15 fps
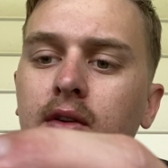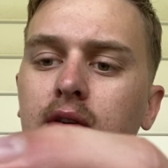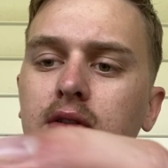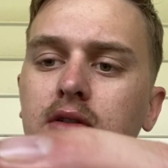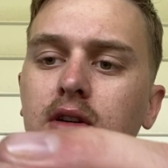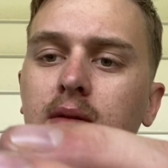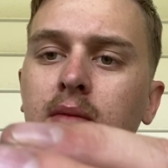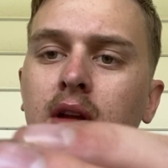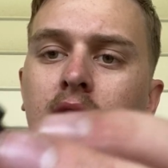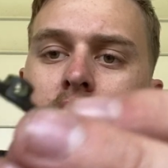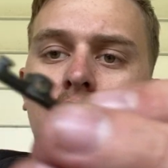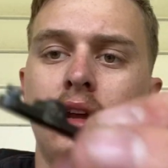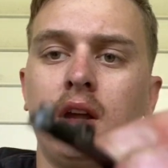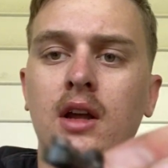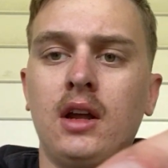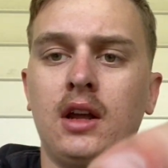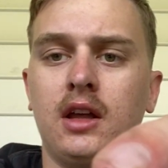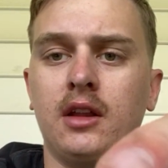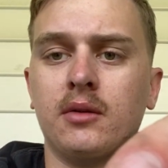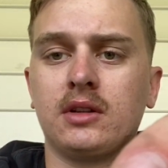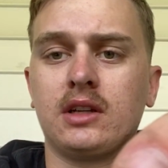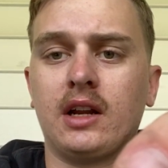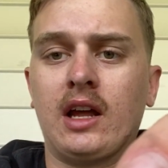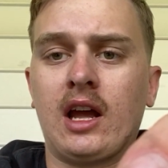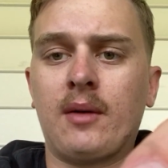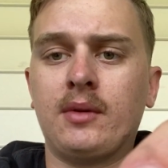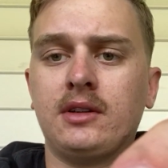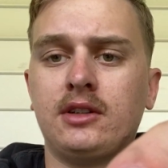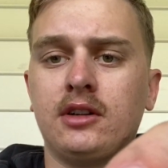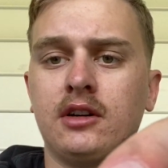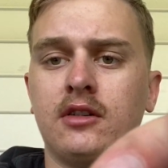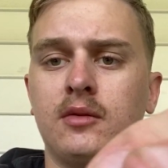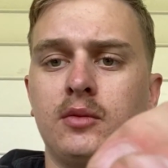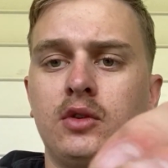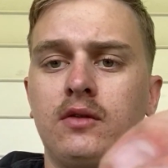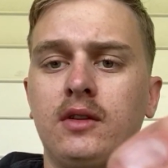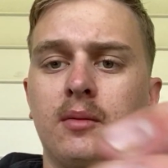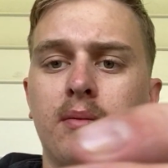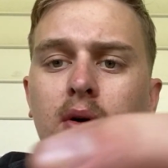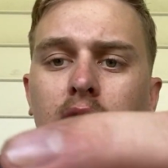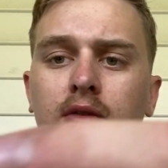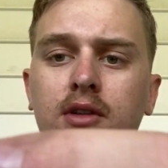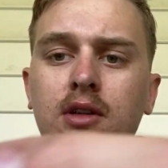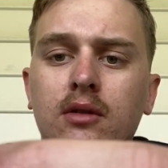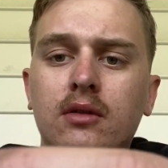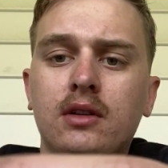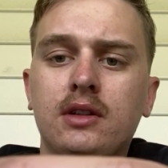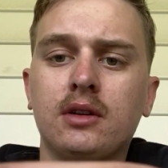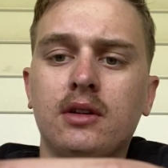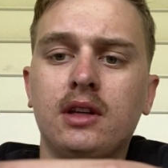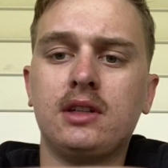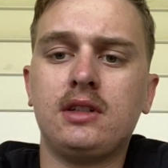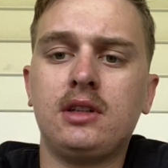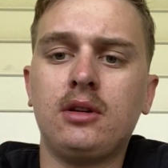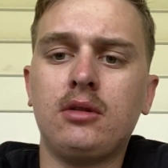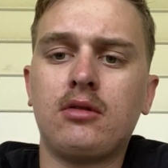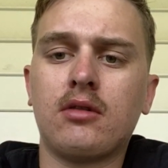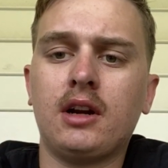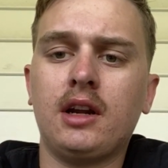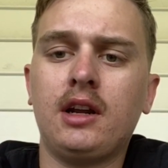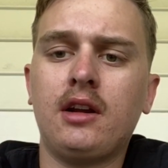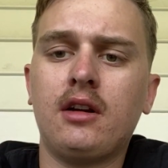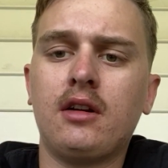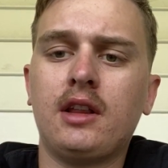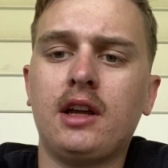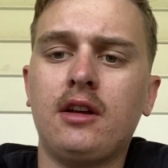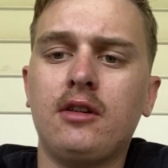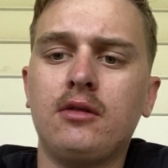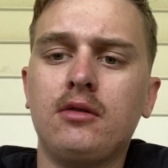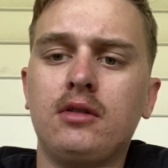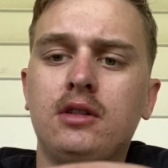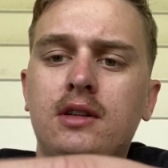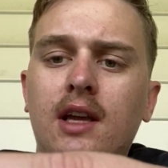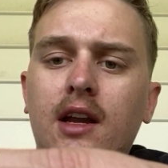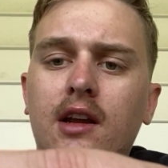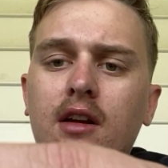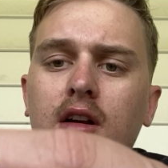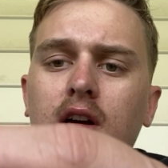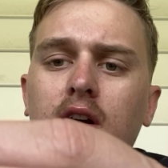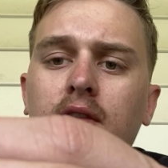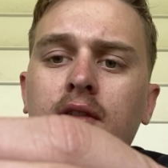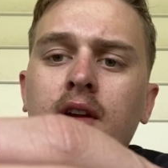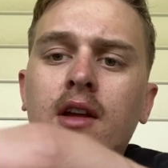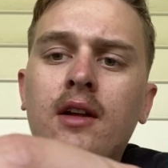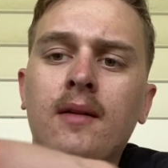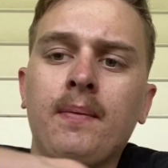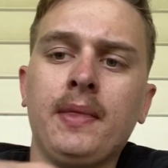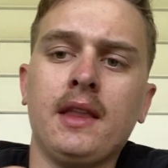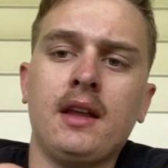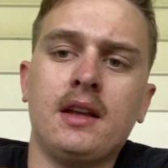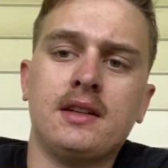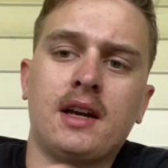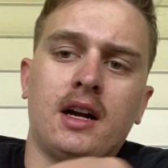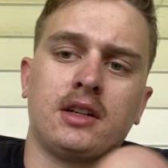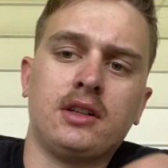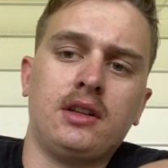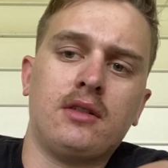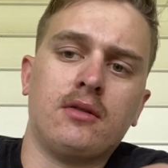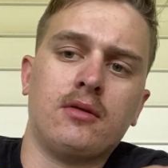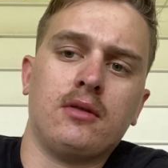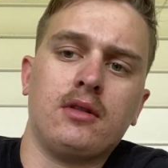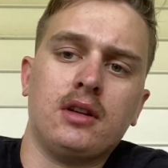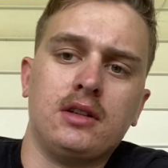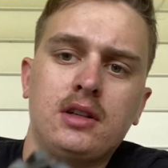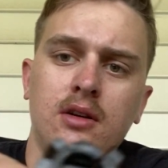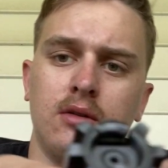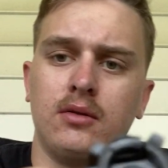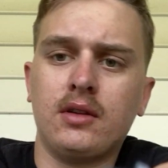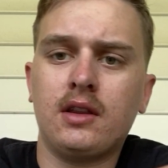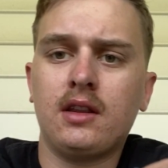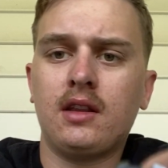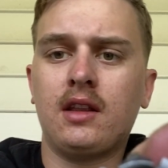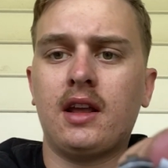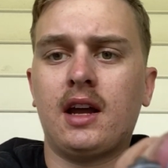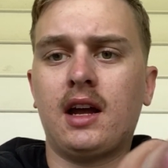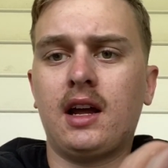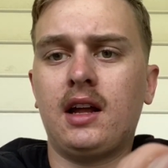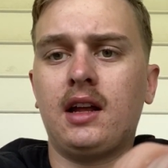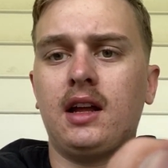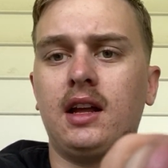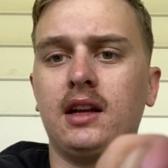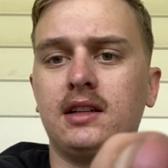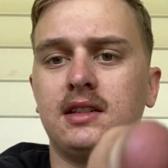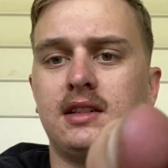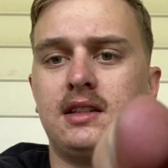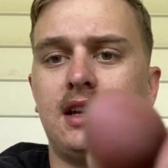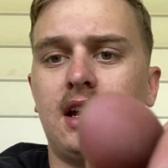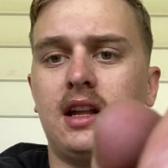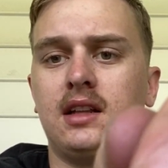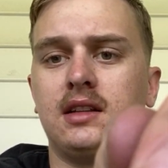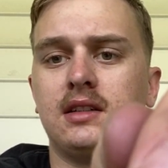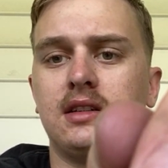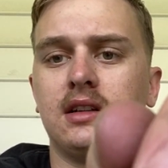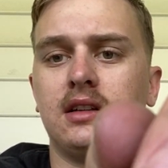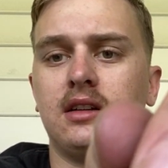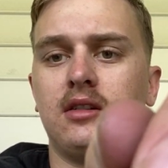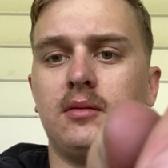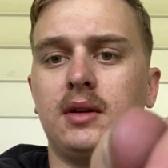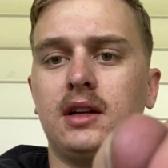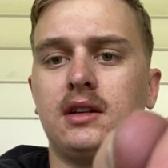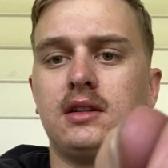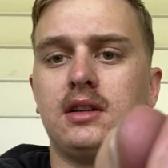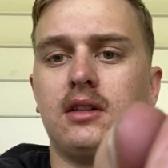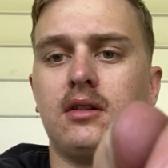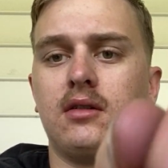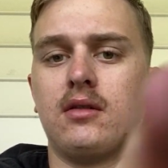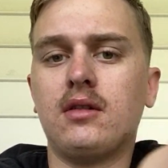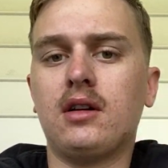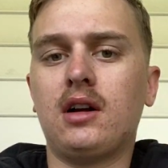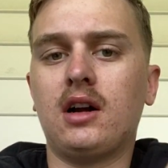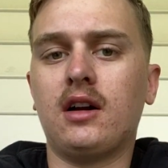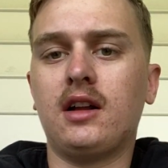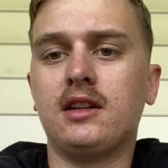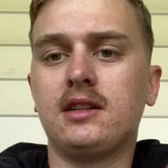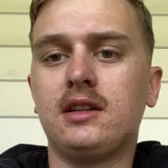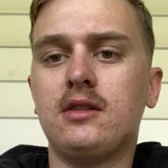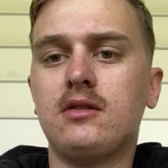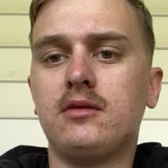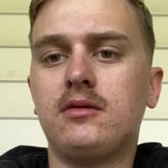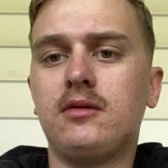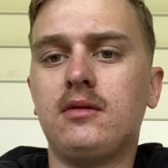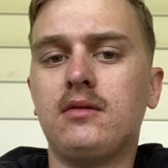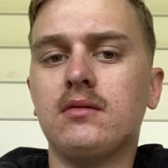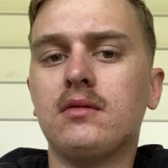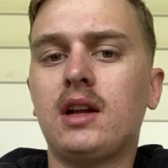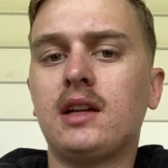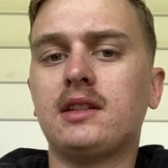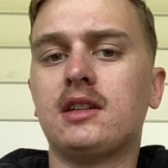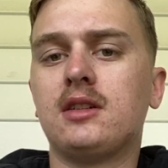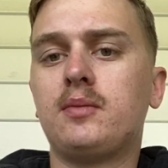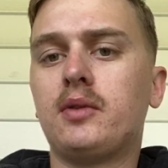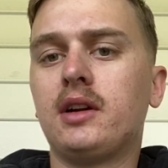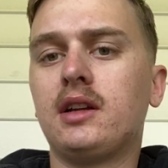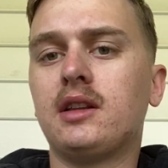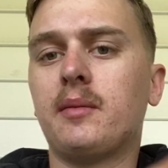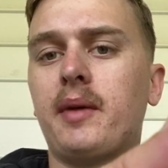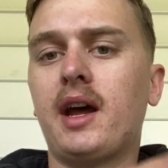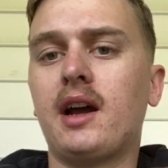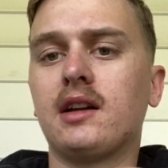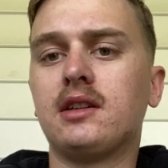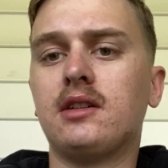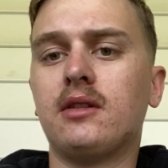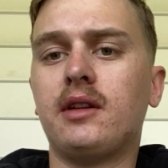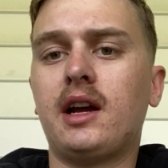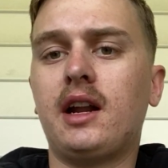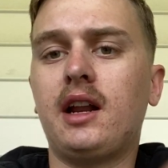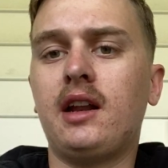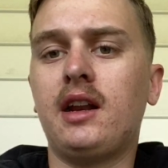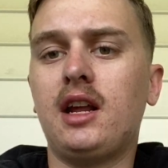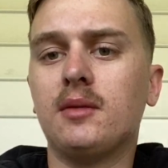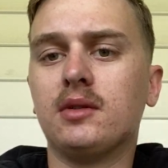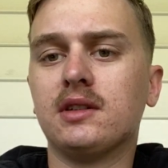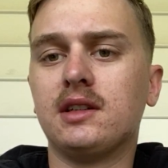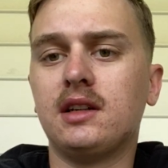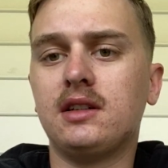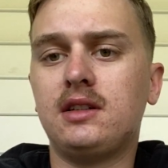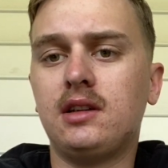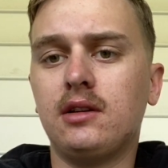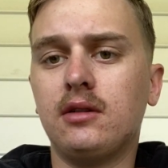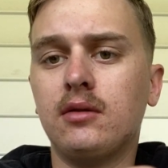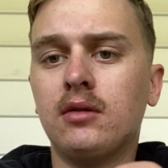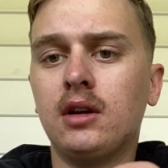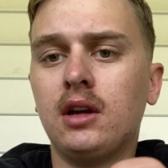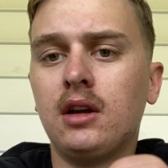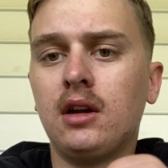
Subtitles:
field strip. And then what's going to happen is you're going to remove the bolt tooth. So this tooth right here that you've taken off is actually the tooth that extends a little bit. So has a spring in the back, so that enables it to